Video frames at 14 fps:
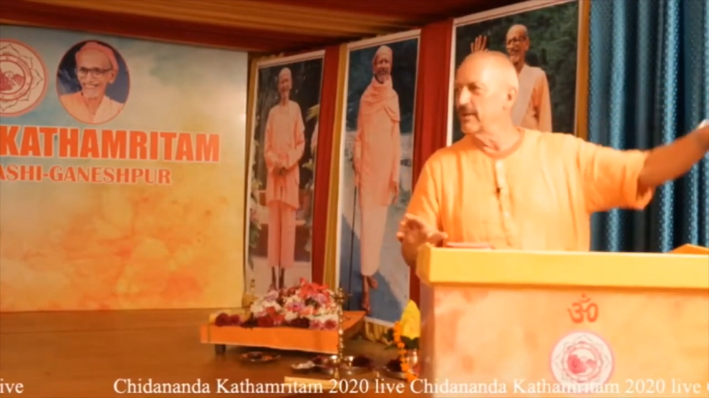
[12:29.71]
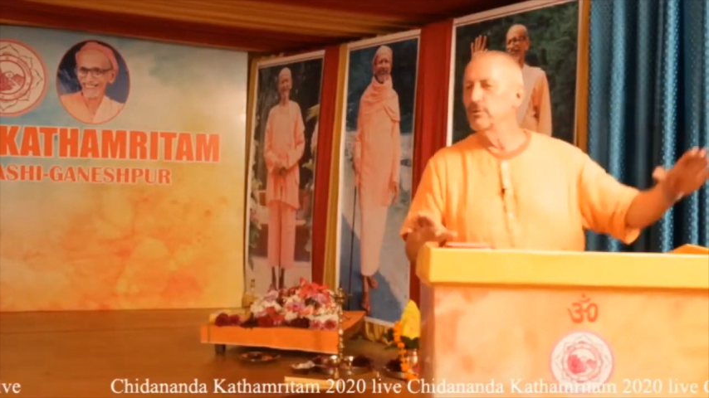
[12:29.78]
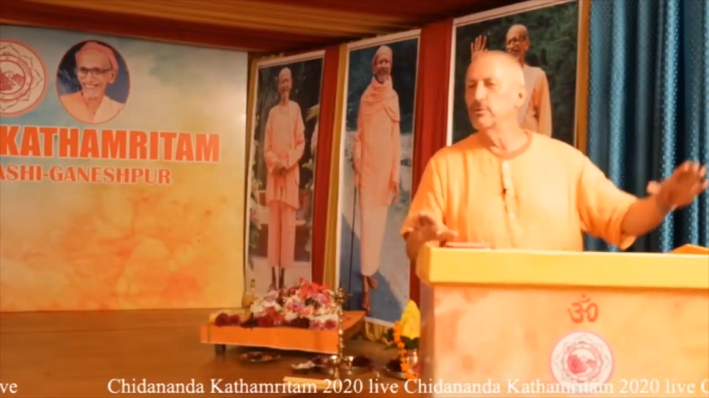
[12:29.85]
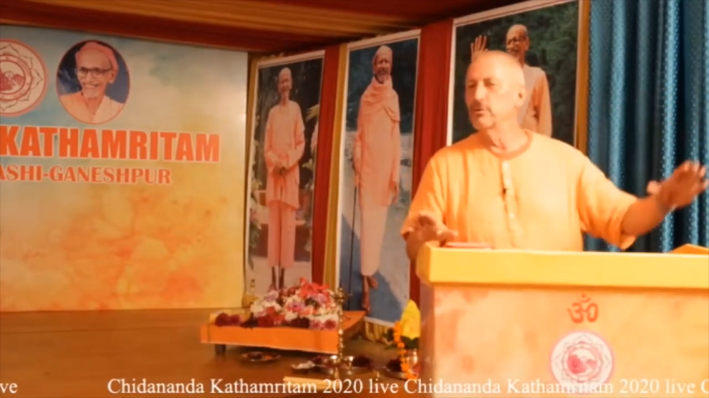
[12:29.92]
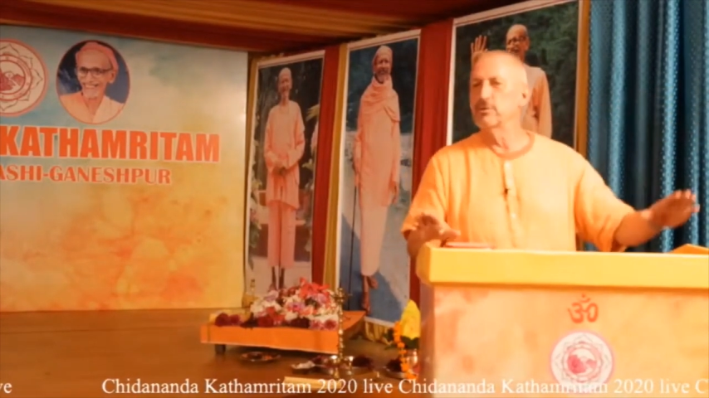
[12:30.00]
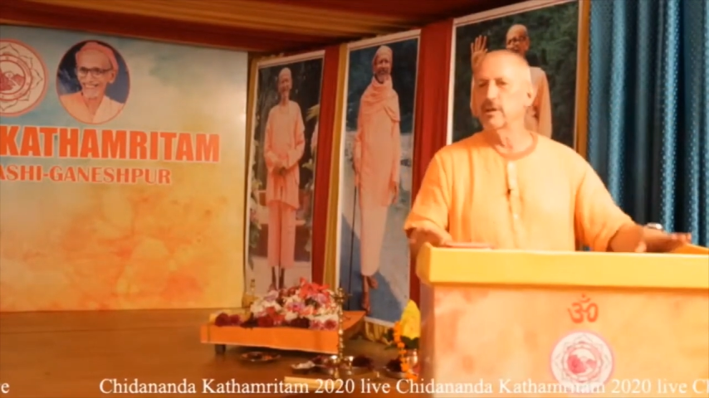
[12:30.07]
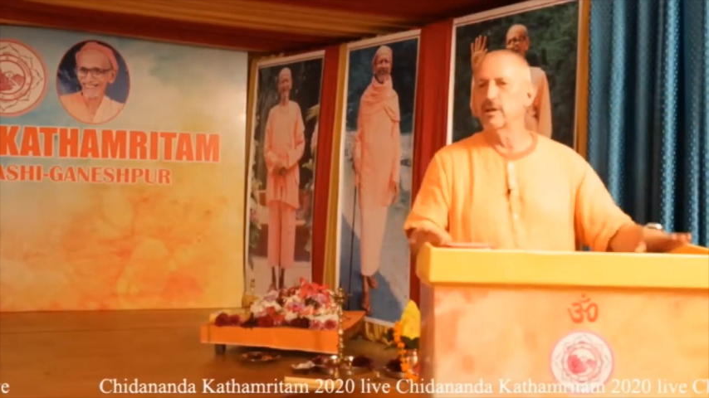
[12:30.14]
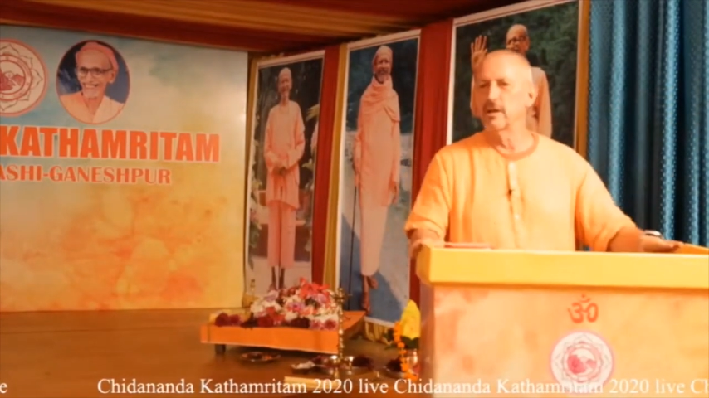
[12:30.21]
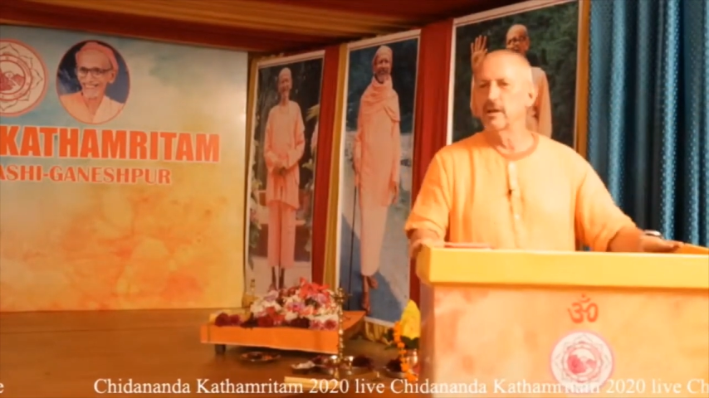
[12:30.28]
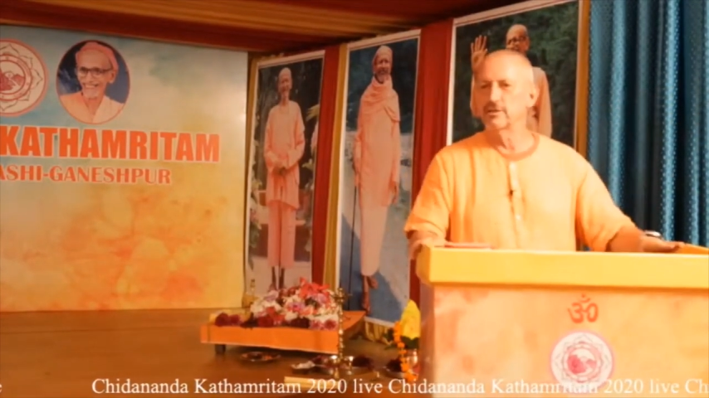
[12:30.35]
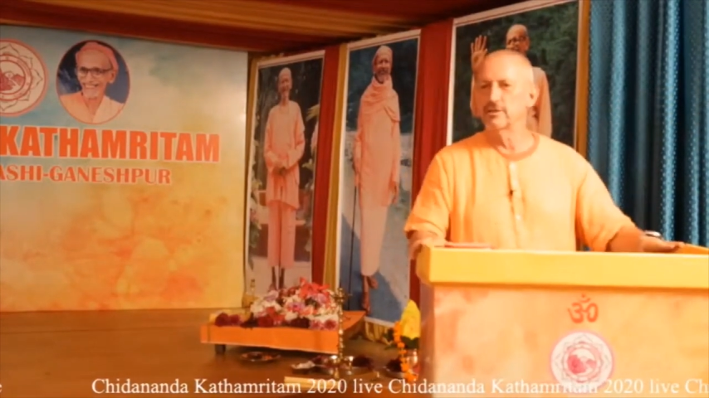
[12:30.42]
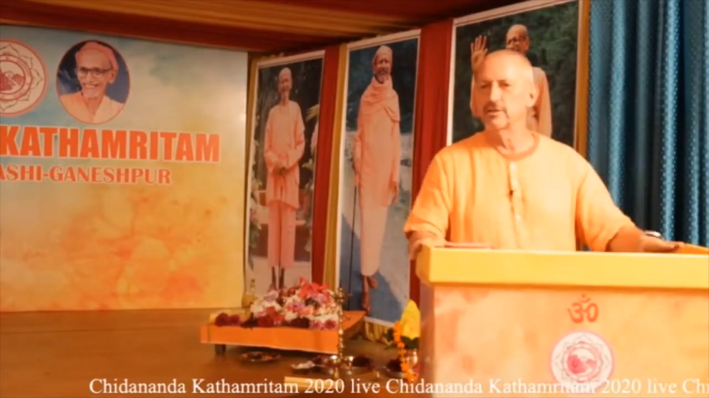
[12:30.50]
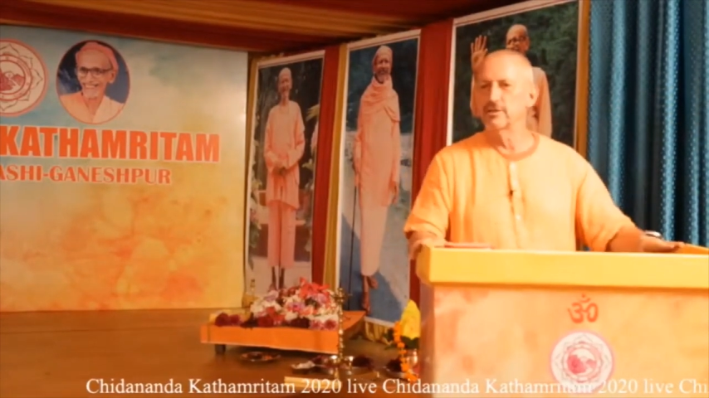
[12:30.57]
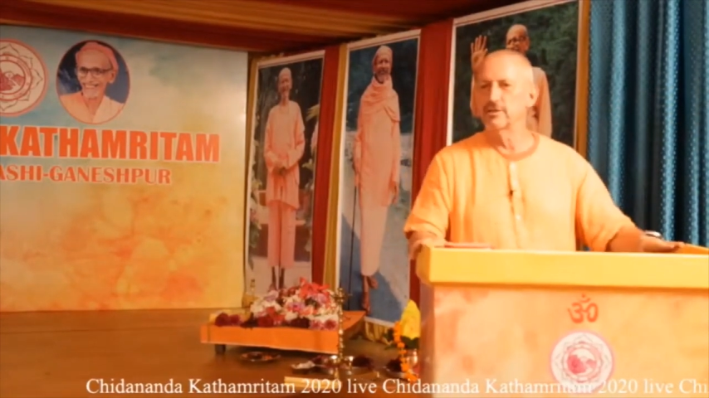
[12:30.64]
were
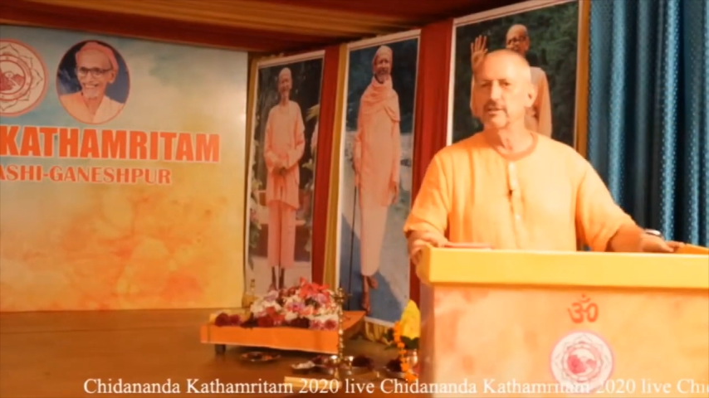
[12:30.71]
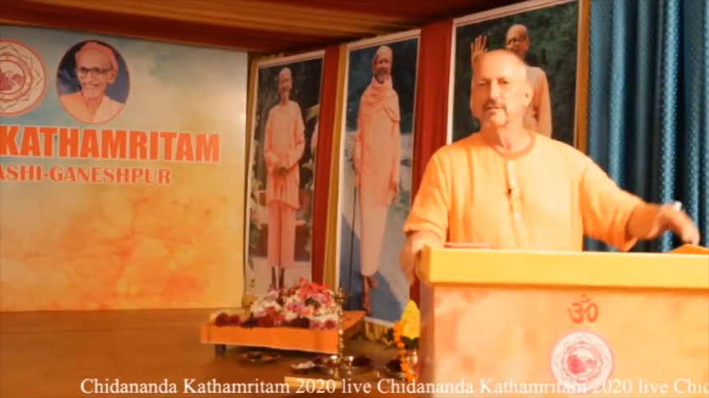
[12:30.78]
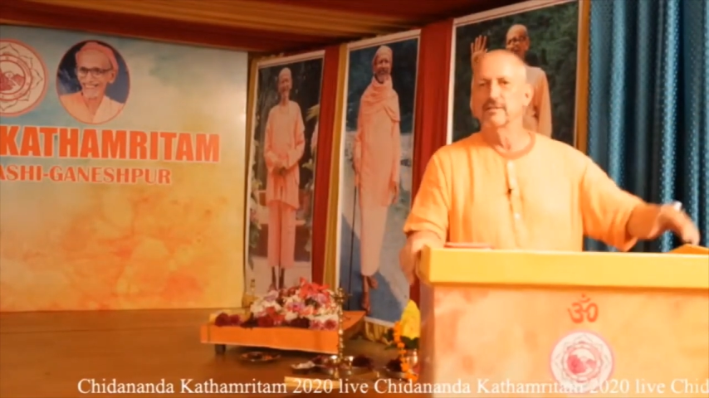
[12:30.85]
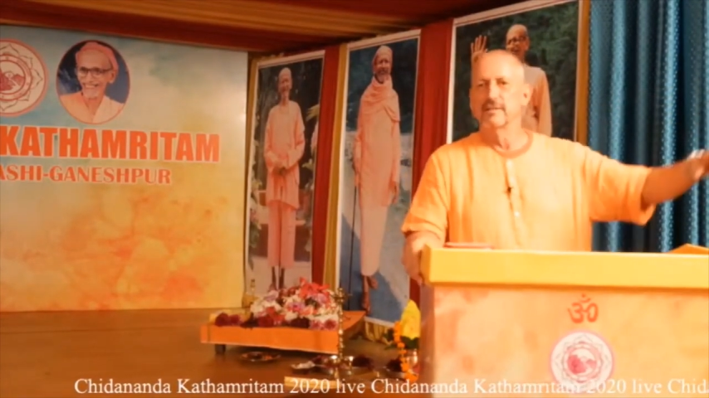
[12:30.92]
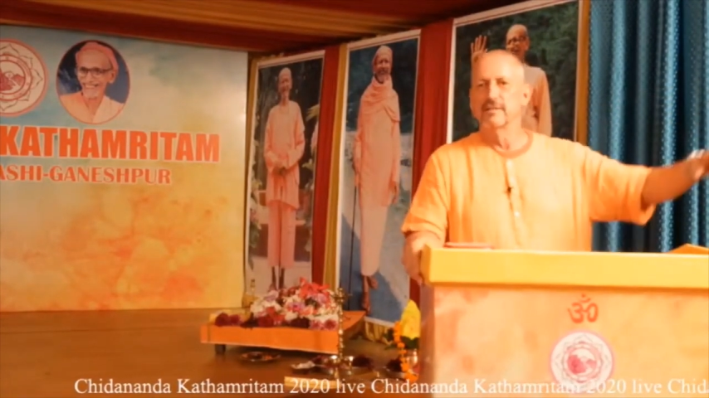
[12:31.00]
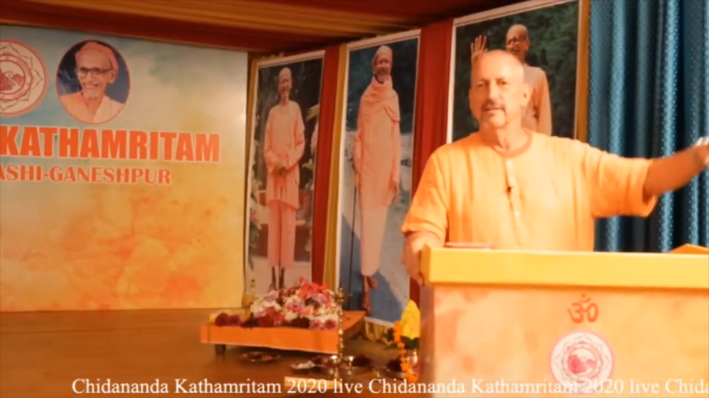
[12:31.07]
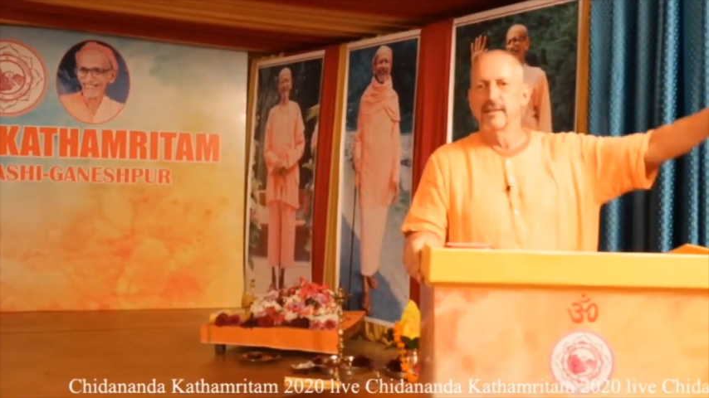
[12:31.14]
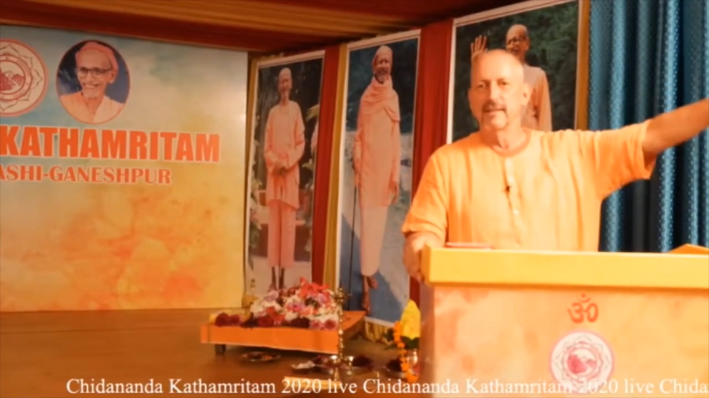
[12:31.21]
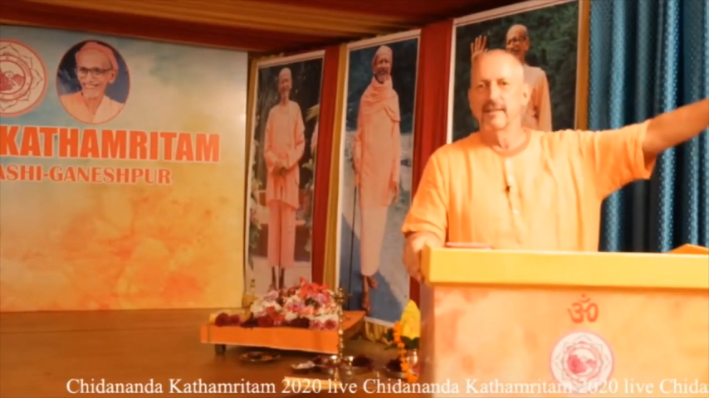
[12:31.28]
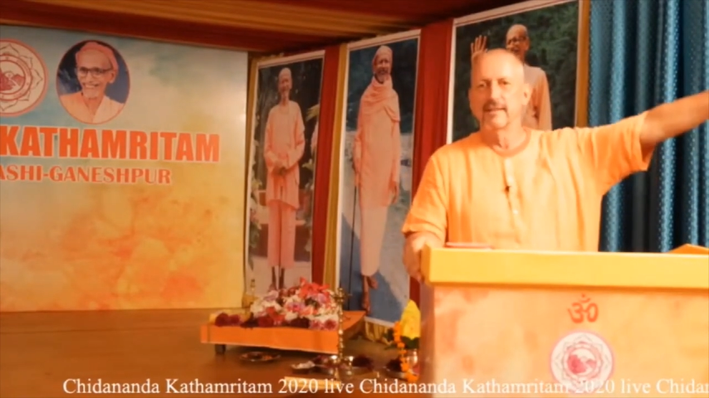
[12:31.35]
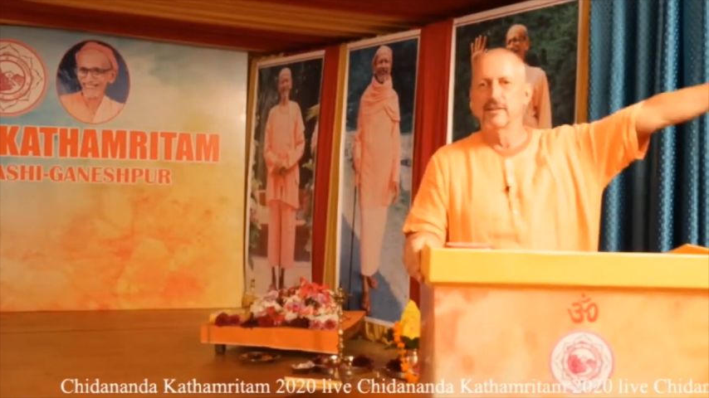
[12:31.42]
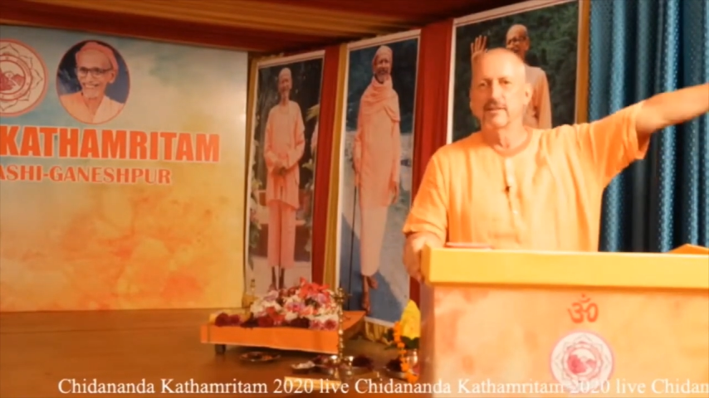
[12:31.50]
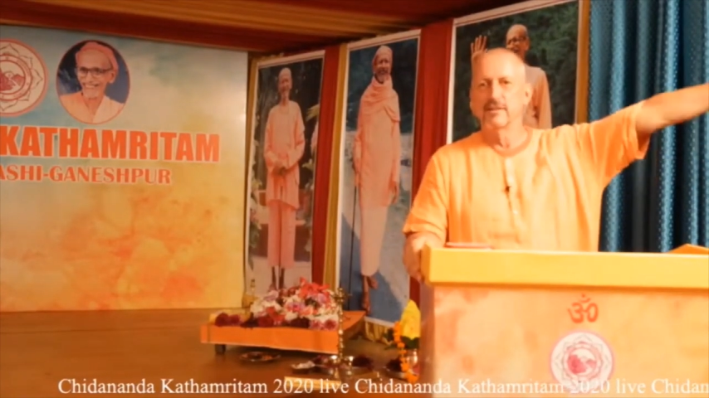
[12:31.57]
here in Uttarkashi,